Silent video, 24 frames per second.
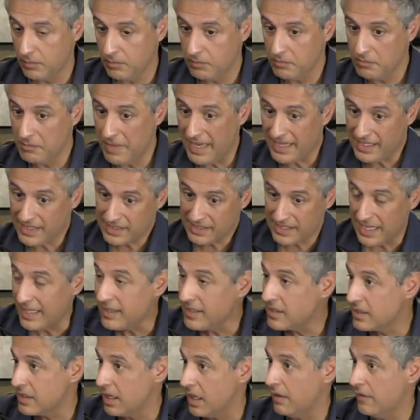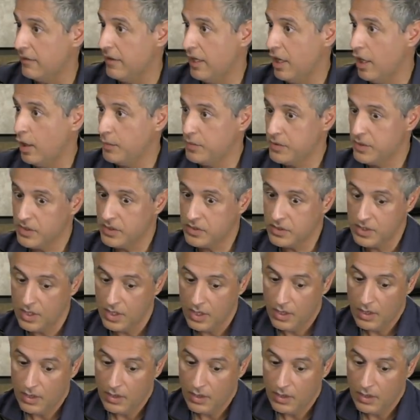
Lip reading: make sense of, it helps us